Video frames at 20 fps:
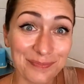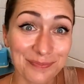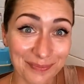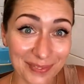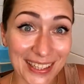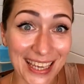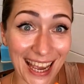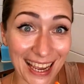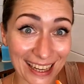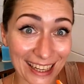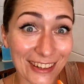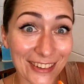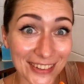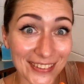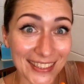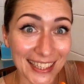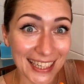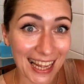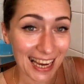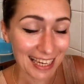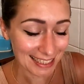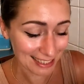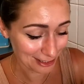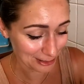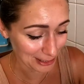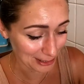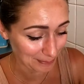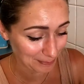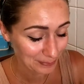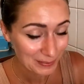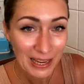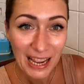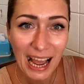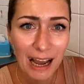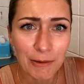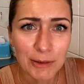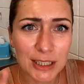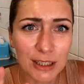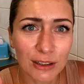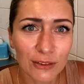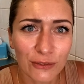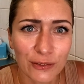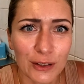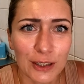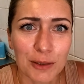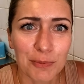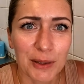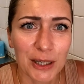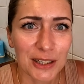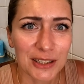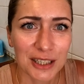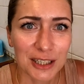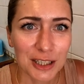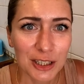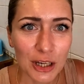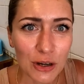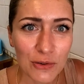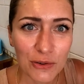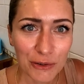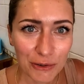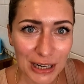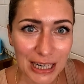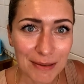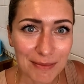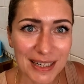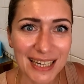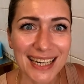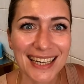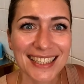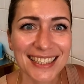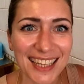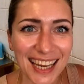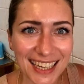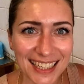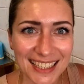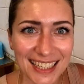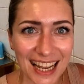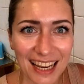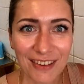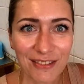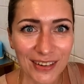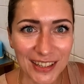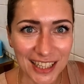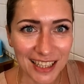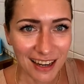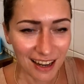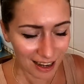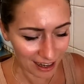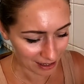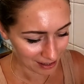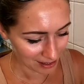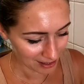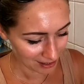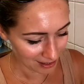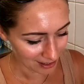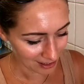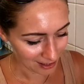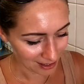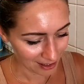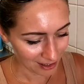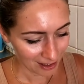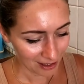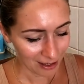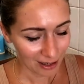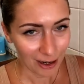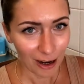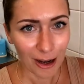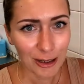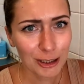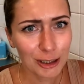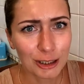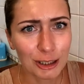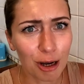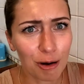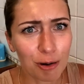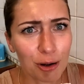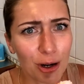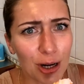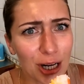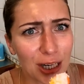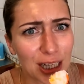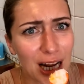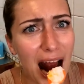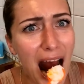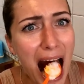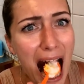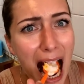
mm, yeah, coconut ice cream. I was confused because it's so creamy, it tastes like vanilla. That's so good.